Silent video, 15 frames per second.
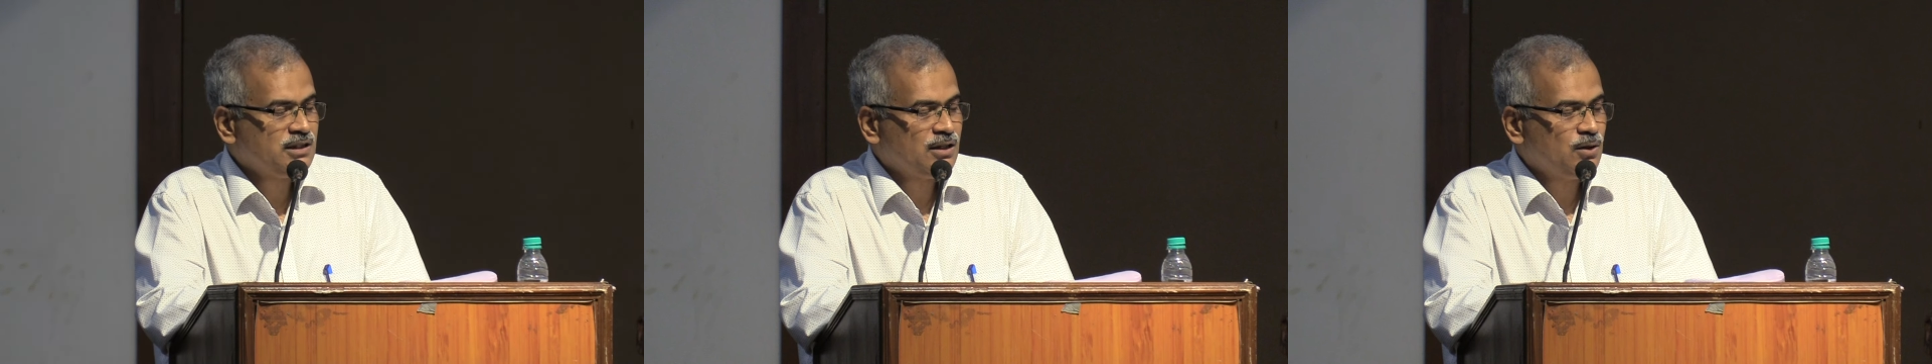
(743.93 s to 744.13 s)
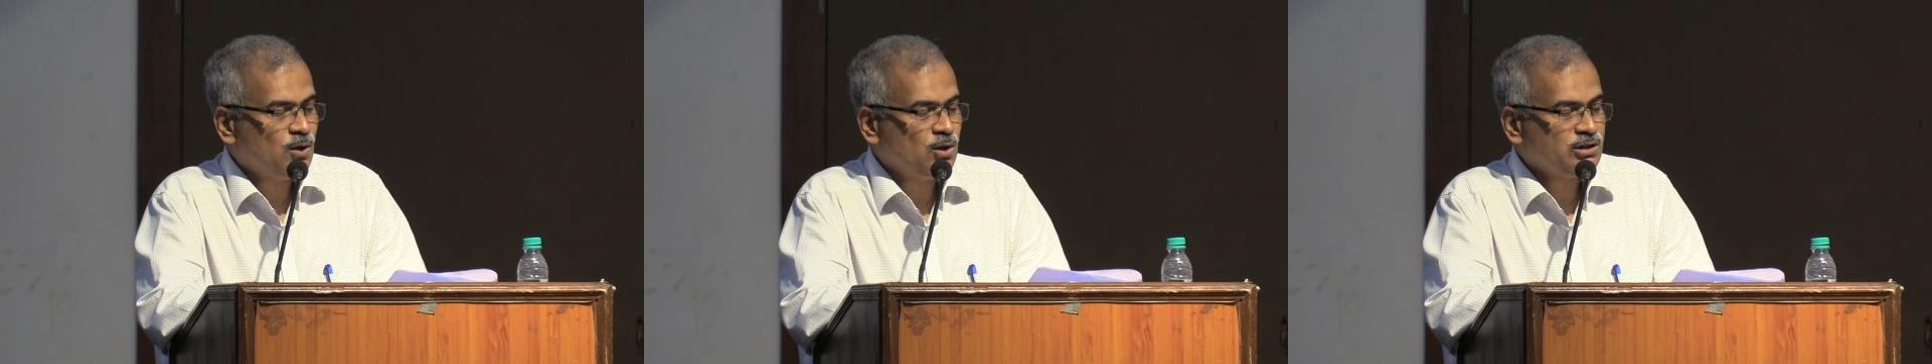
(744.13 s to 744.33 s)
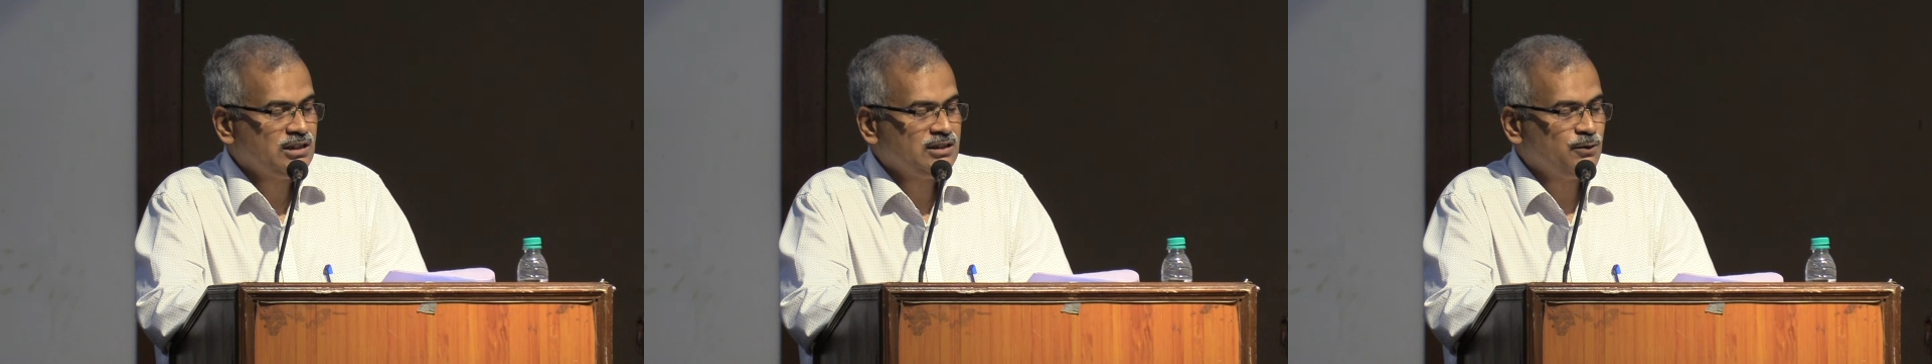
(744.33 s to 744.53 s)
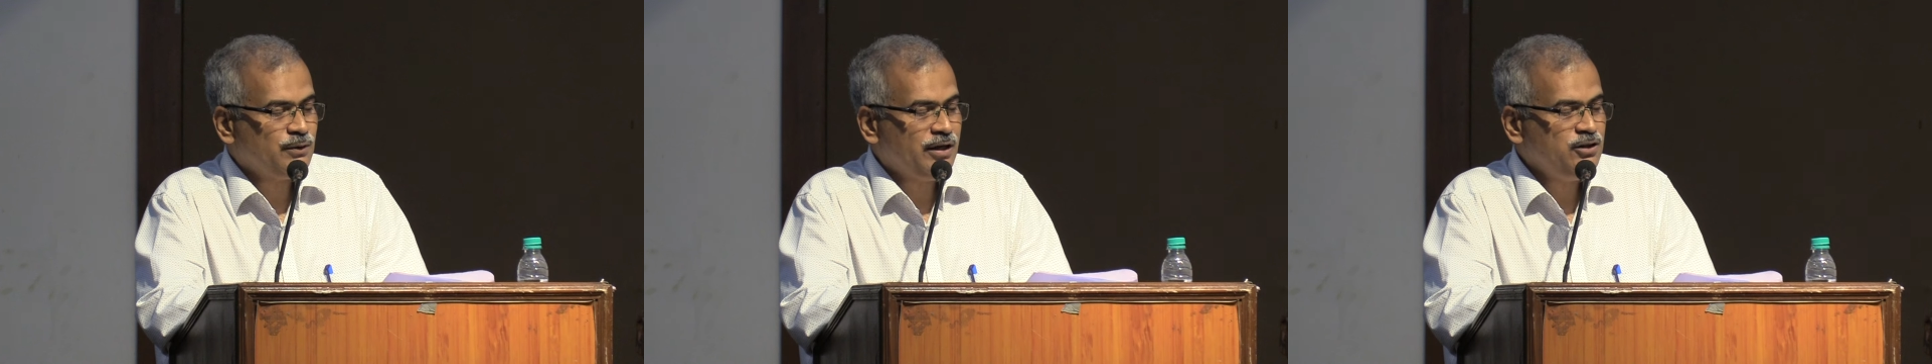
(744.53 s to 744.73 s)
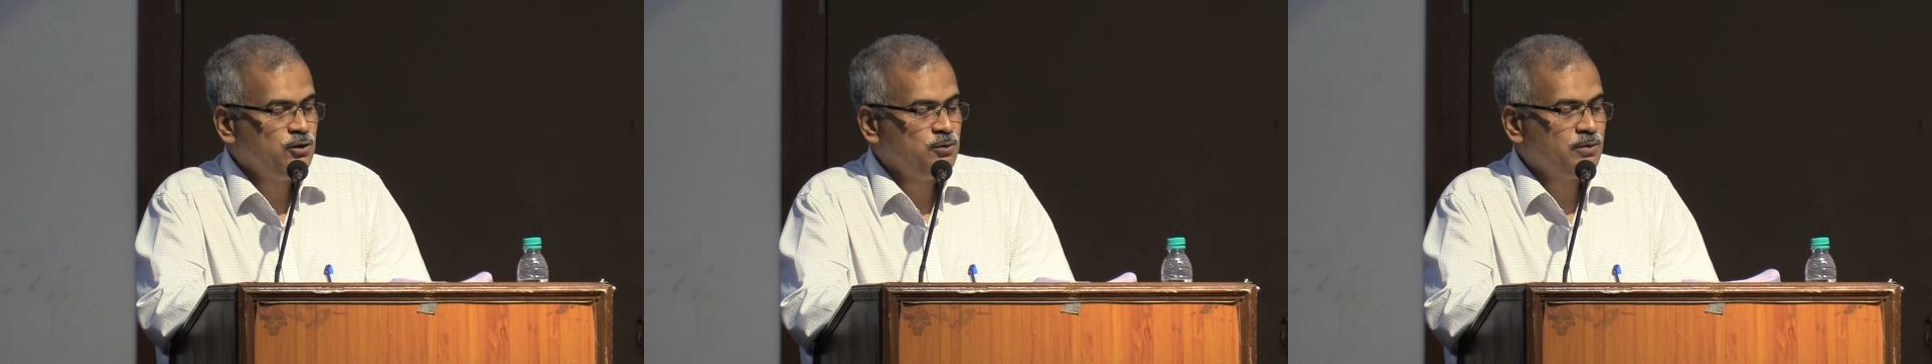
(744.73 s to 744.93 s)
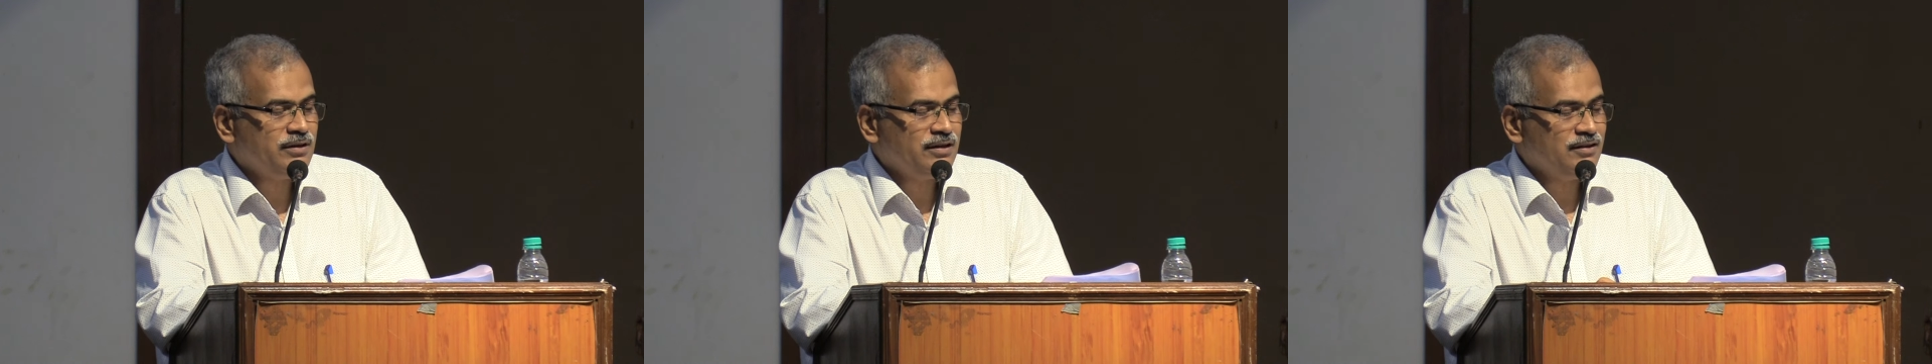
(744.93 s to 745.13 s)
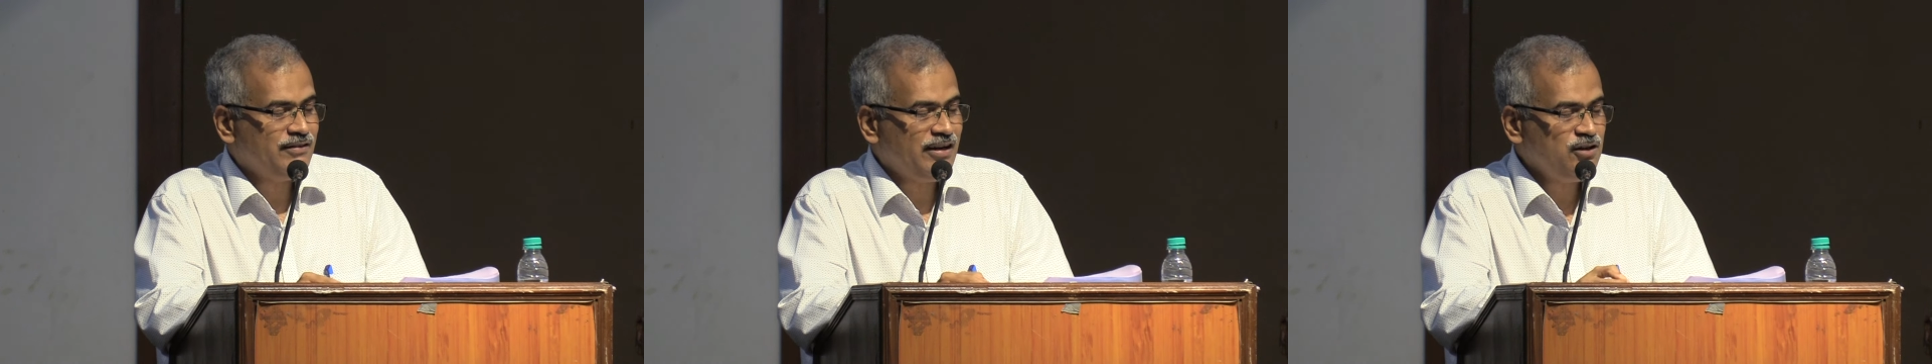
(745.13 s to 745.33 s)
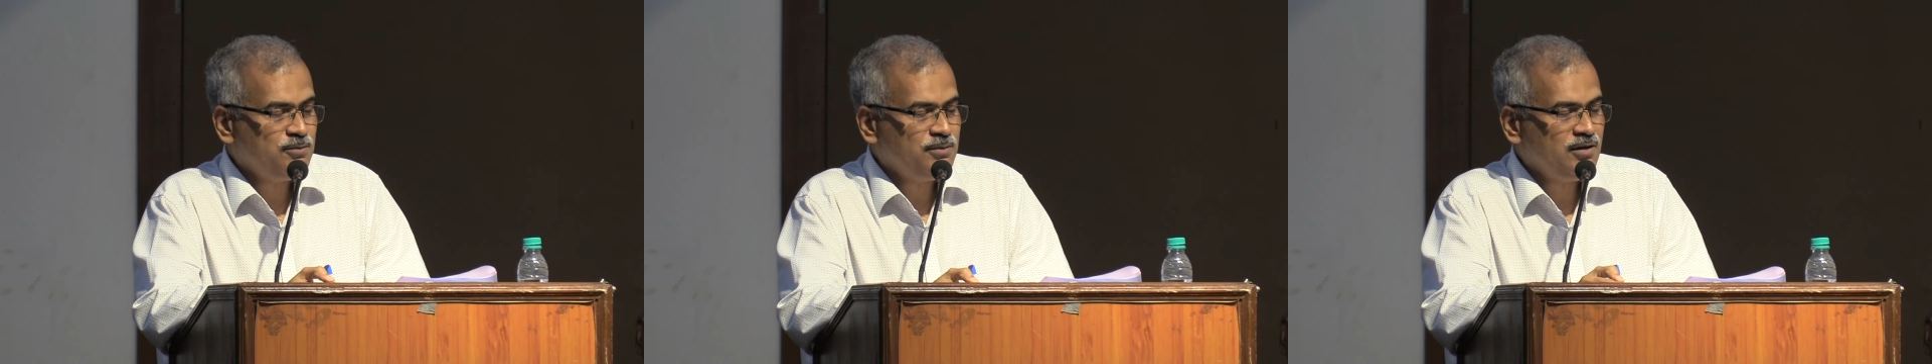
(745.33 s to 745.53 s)
across as a
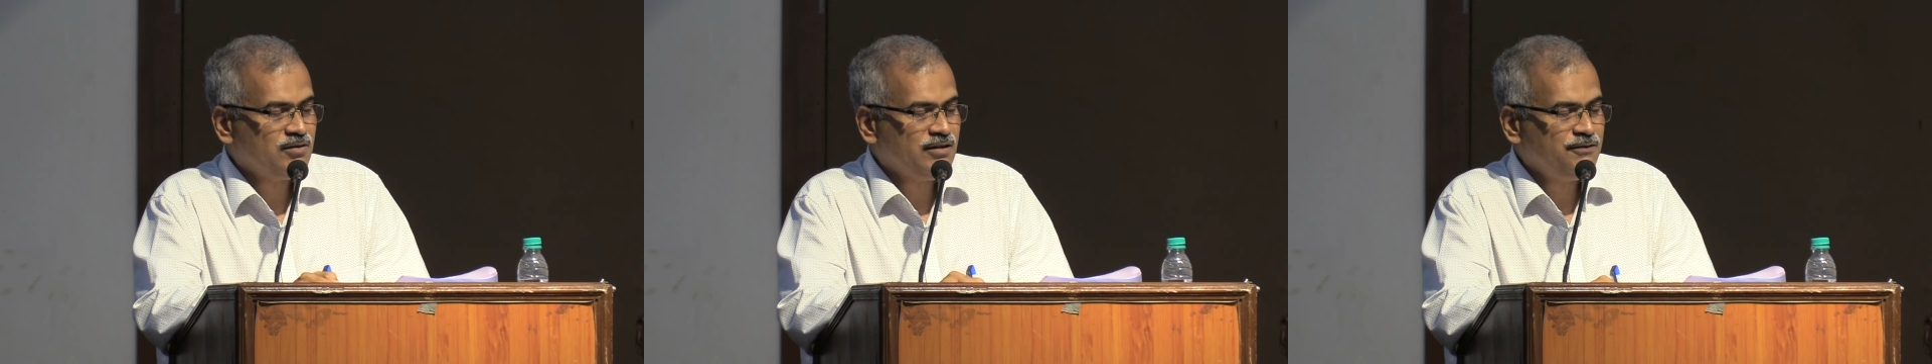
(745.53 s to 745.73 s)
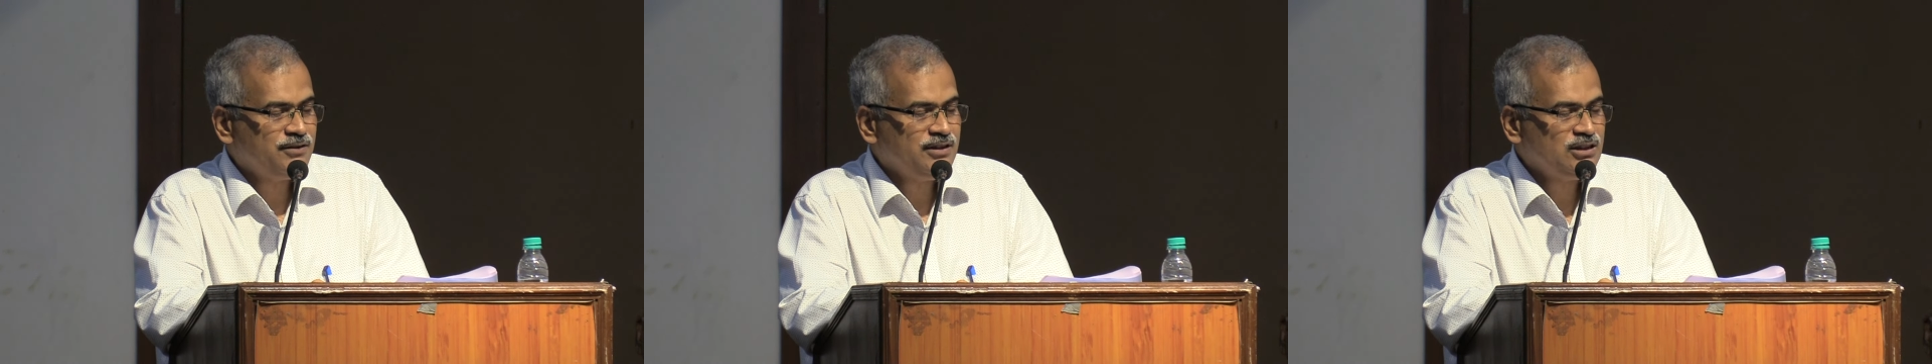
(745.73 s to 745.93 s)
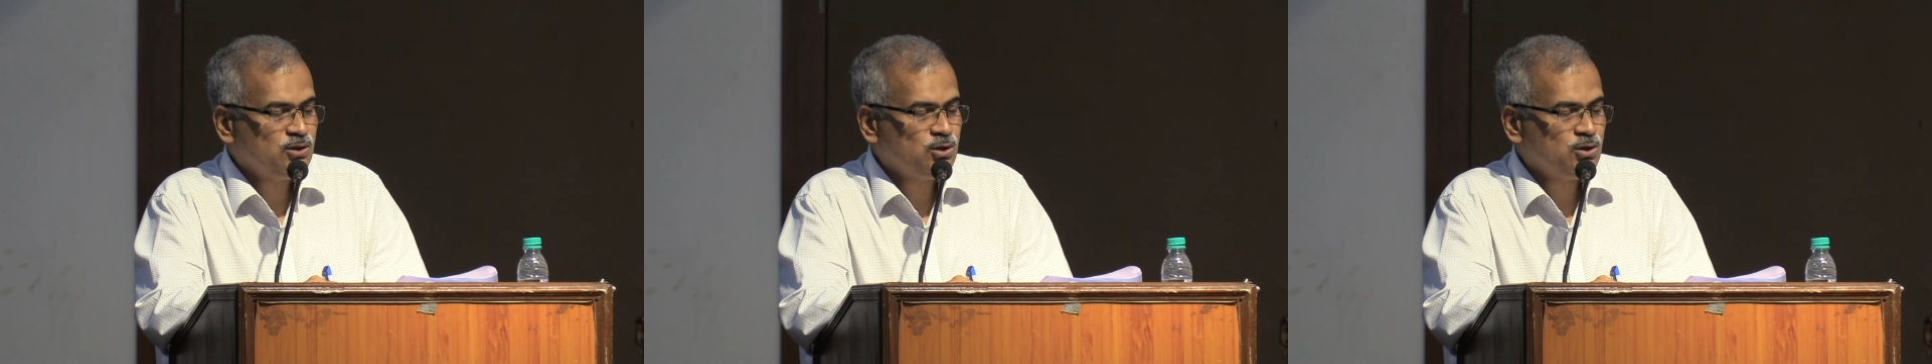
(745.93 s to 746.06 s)
valuable reference